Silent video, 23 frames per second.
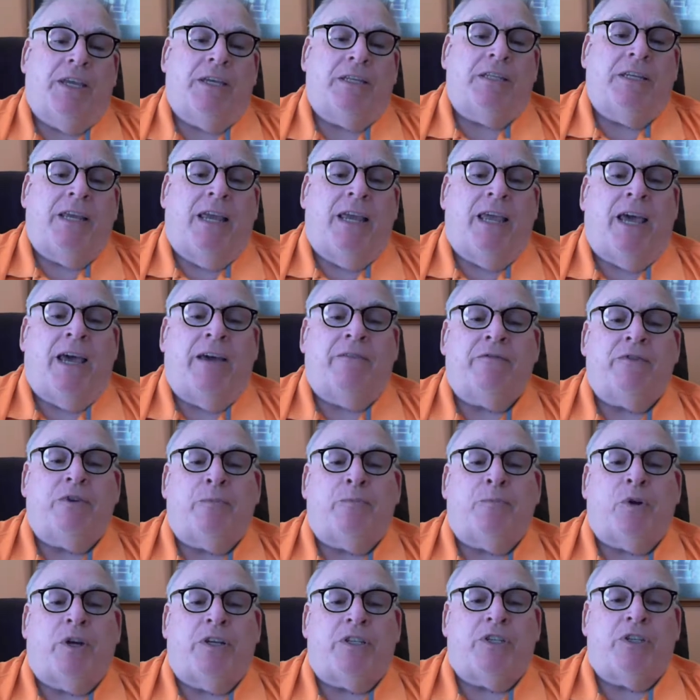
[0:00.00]
a day after
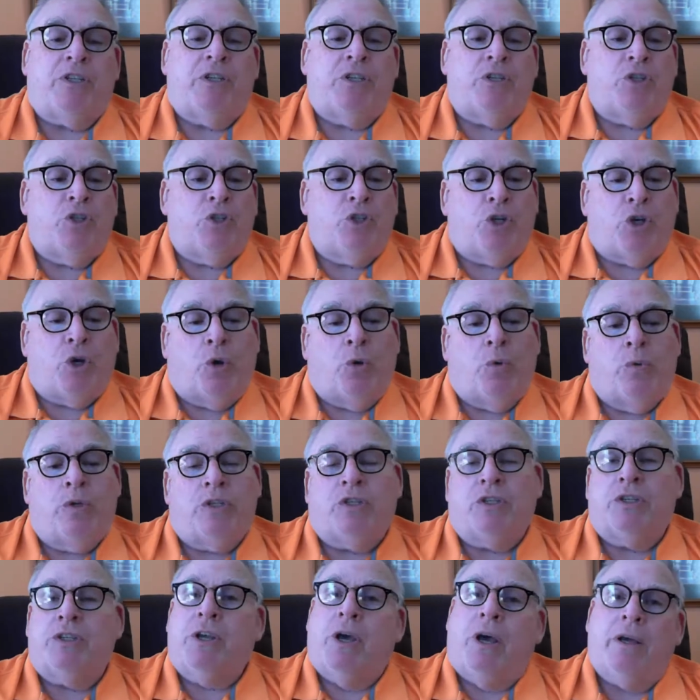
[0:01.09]
President Joe was
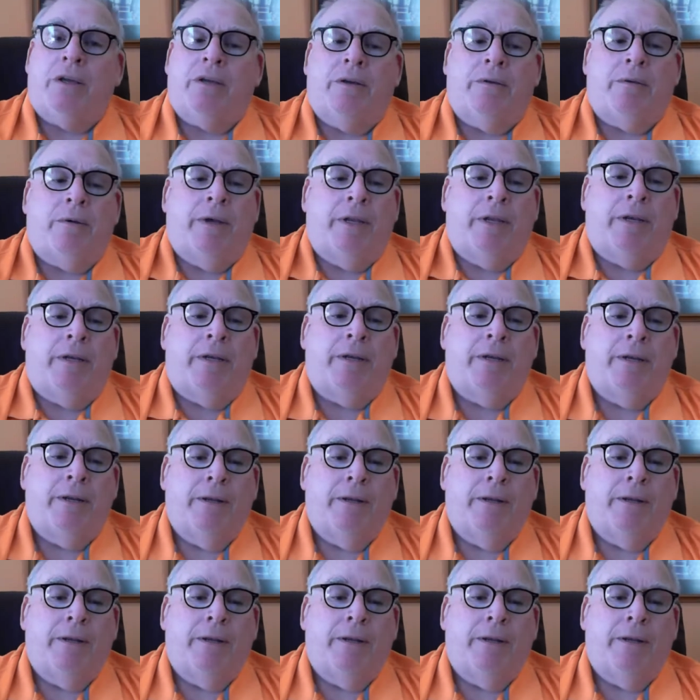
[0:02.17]
inaugurated.